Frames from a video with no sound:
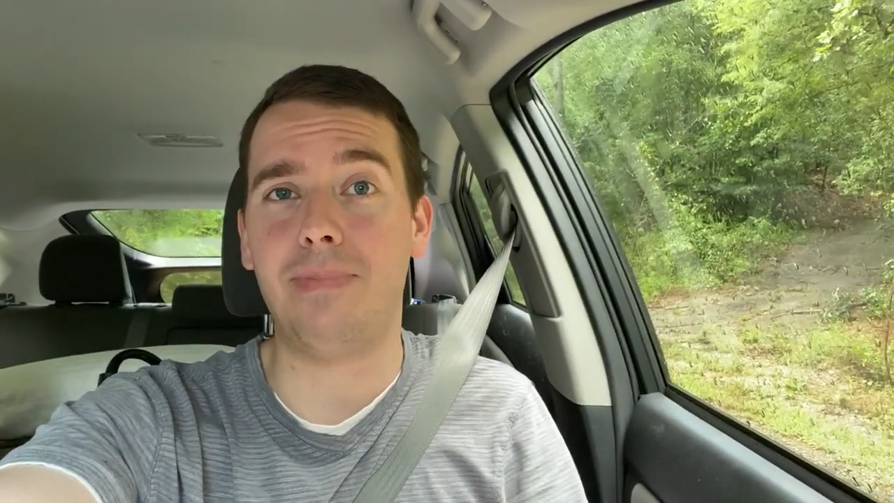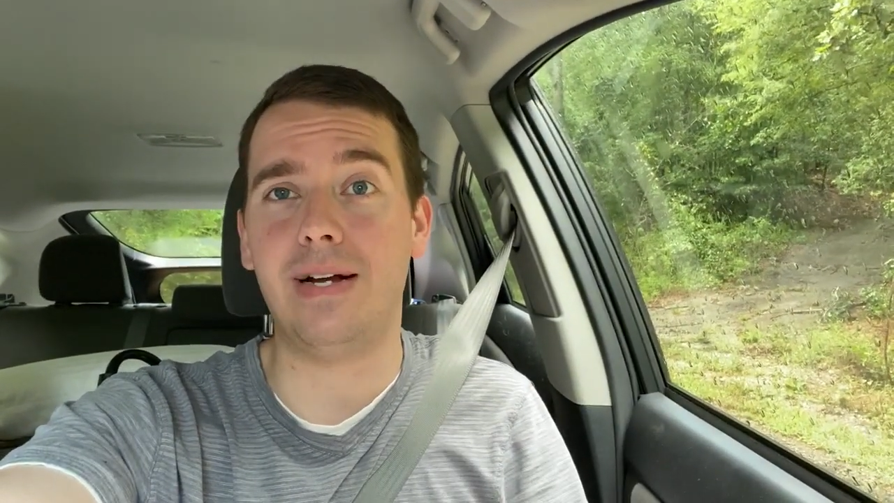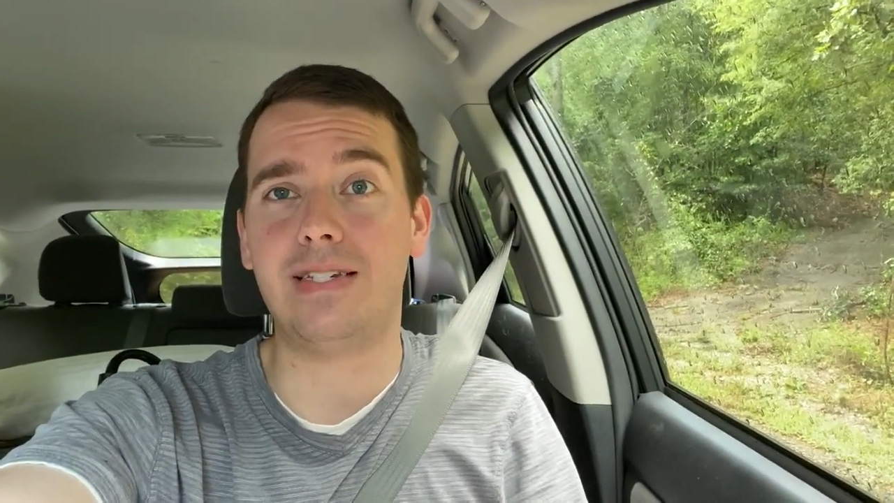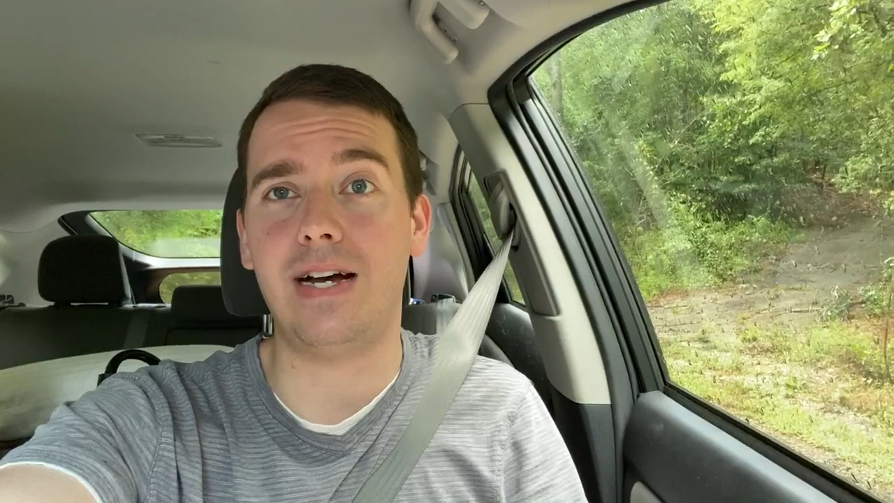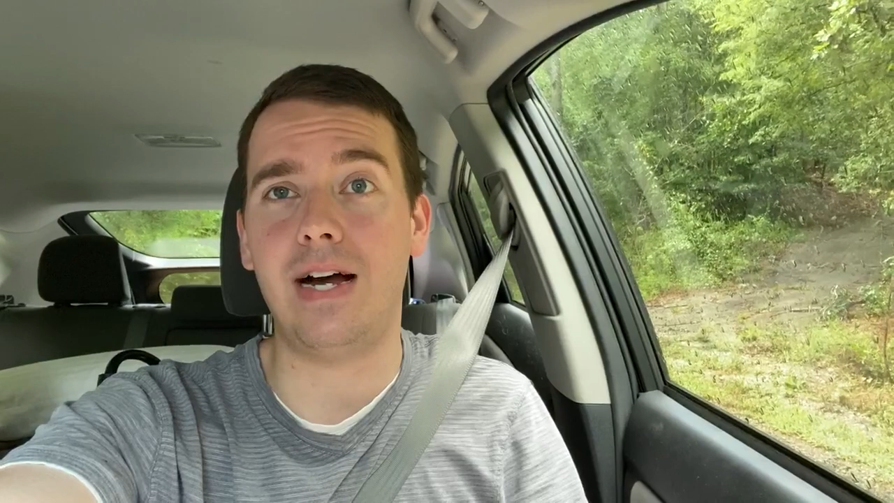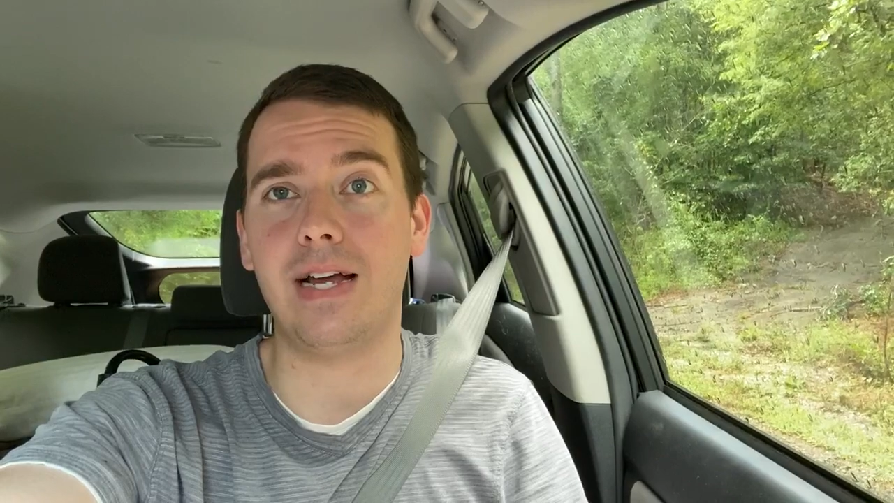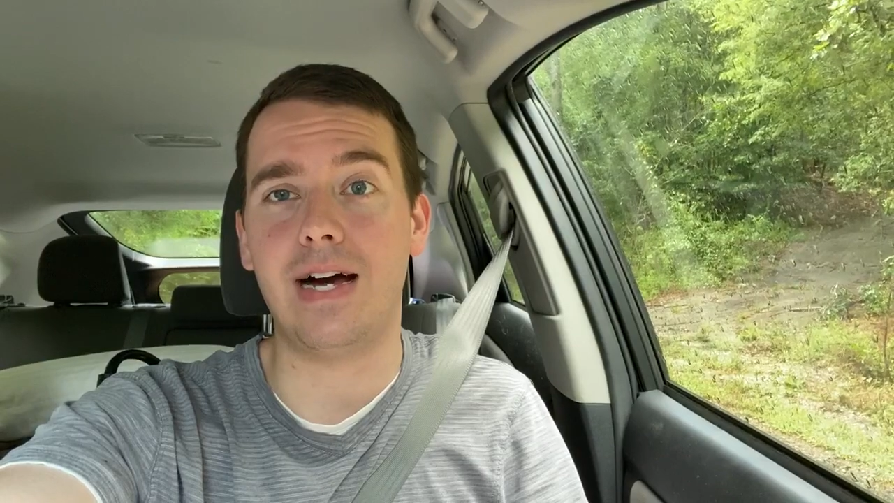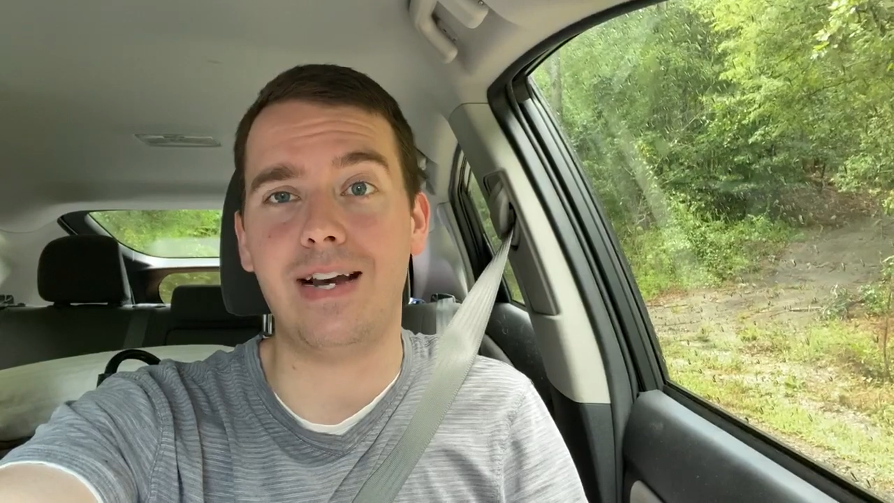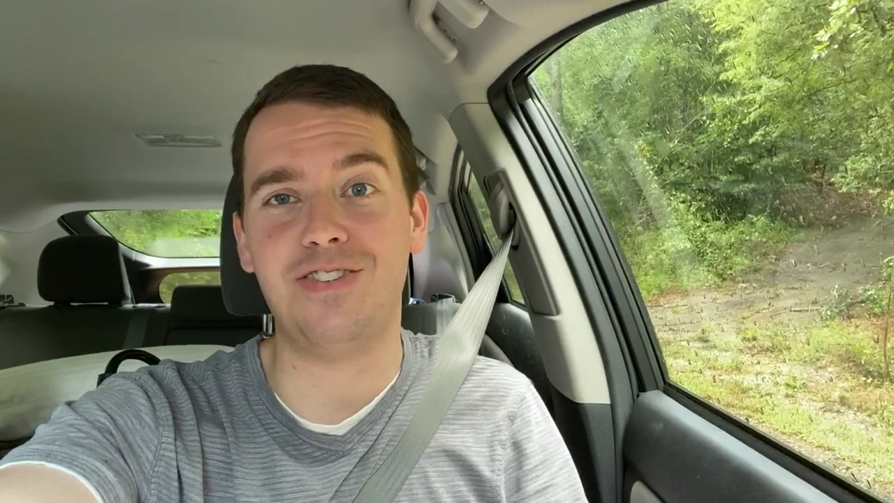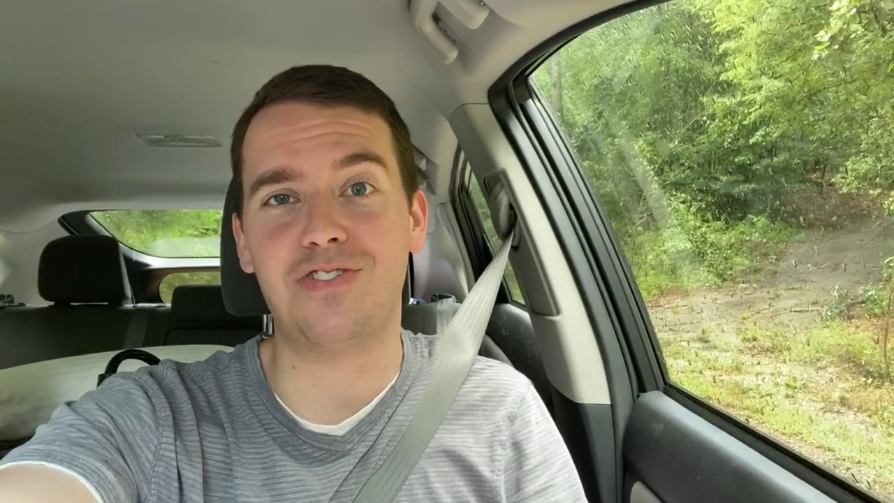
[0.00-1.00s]
but I
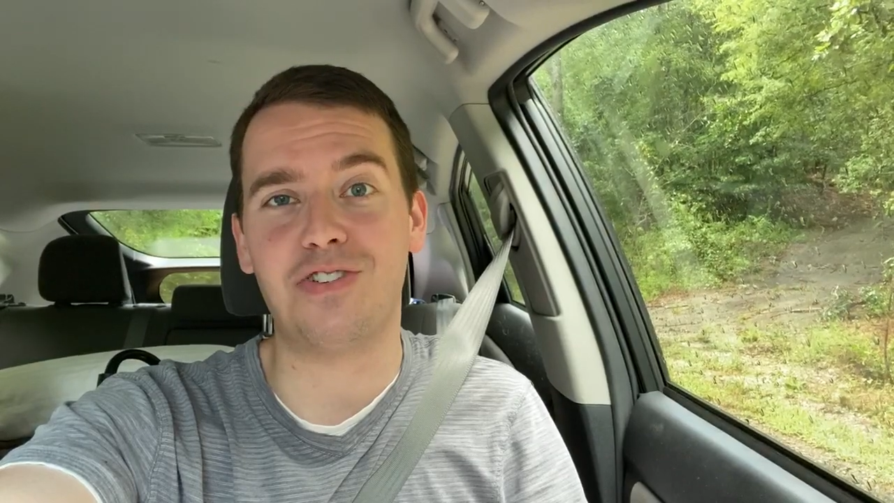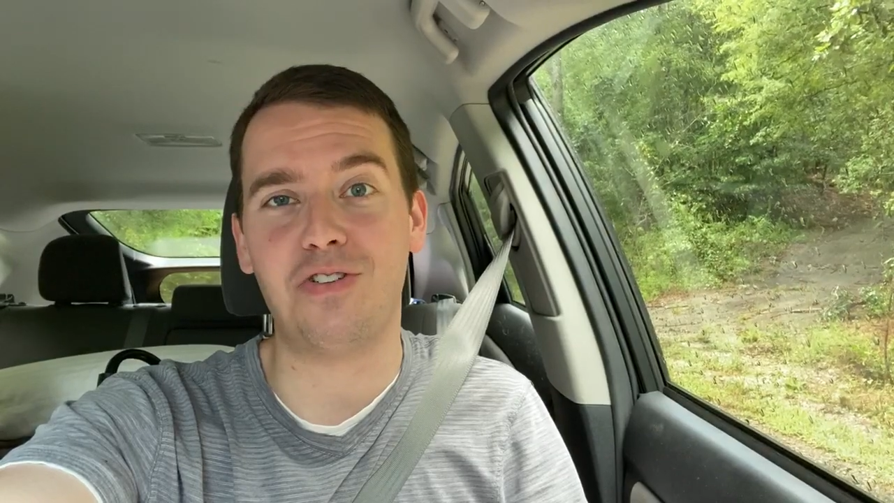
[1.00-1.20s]
got as